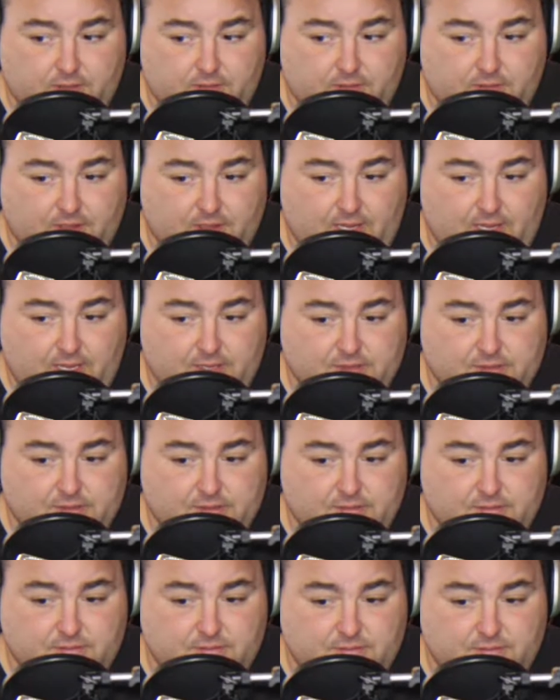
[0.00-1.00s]
the
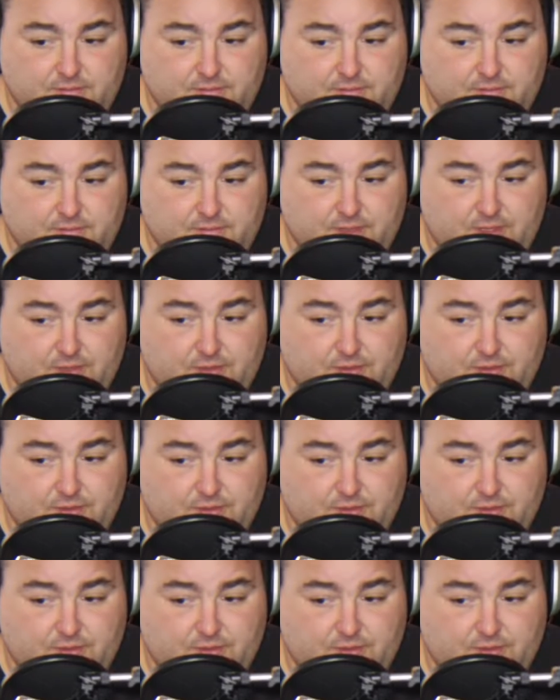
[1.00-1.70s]
last year or